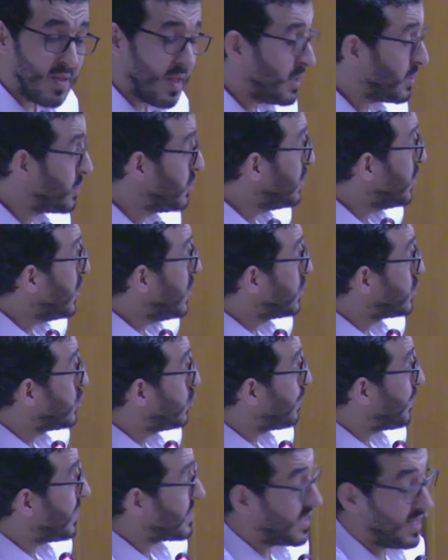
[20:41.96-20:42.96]

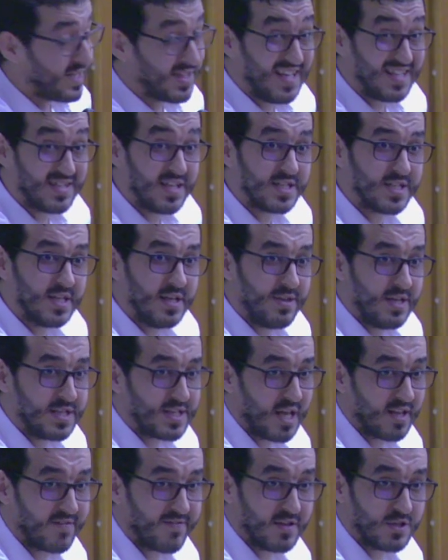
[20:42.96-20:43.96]
to pursue this
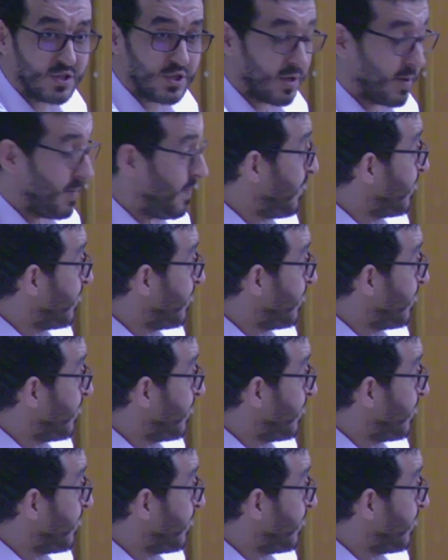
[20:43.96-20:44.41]
adventure.